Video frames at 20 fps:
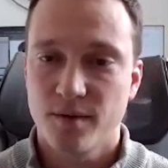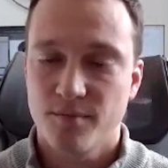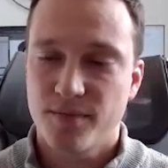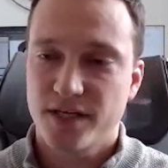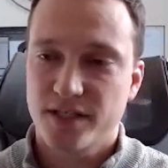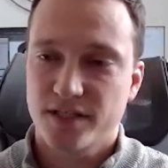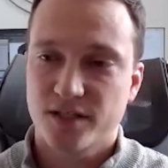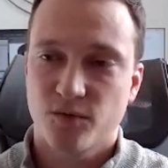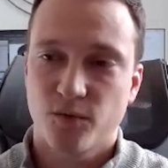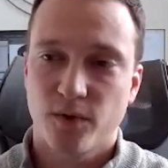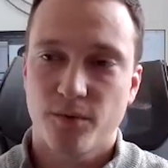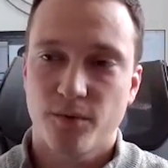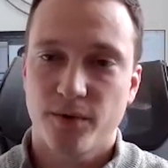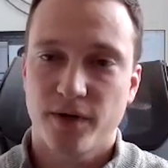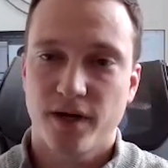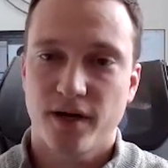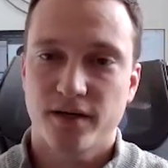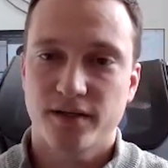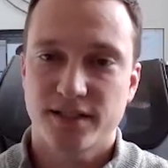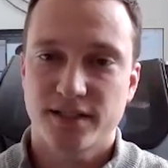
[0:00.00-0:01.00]
based on where
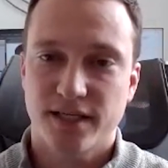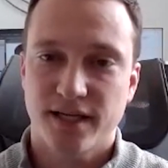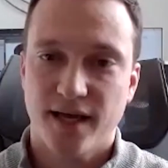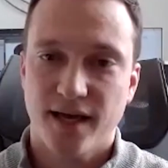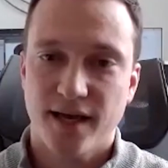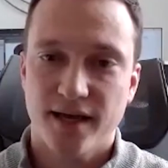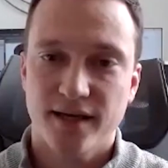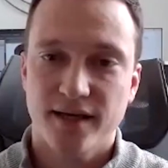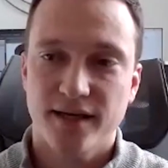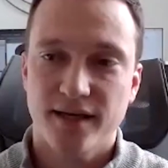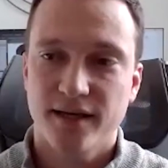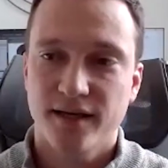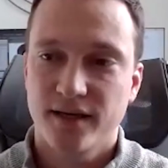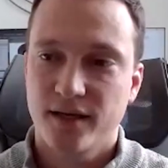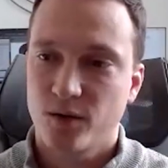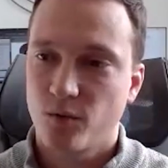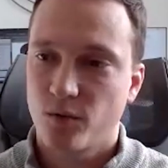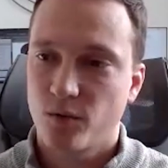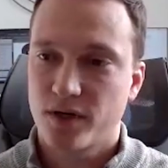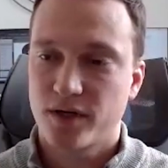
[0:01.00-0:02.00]
we are today
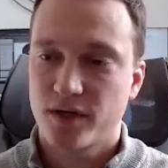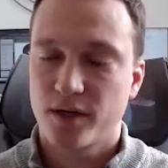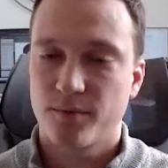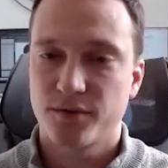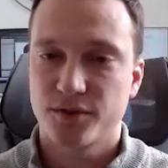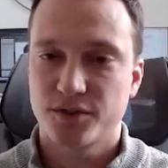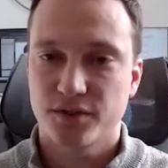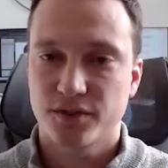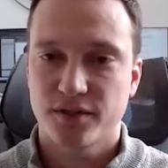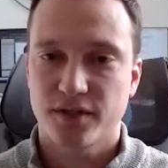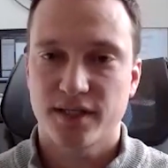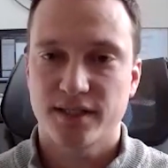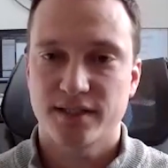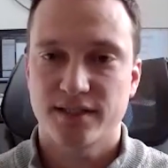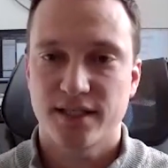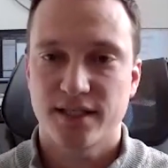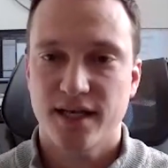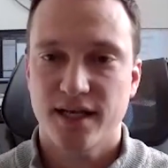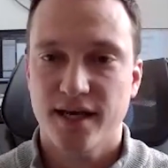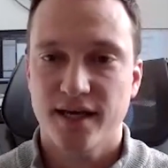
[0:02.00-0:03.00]
what our numbers look like
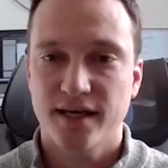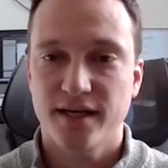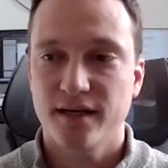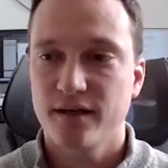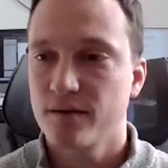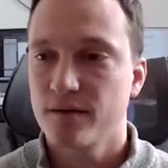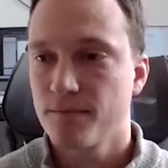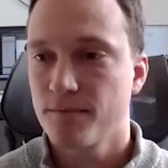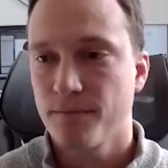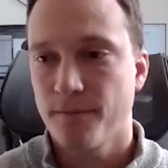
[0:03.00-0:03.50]
today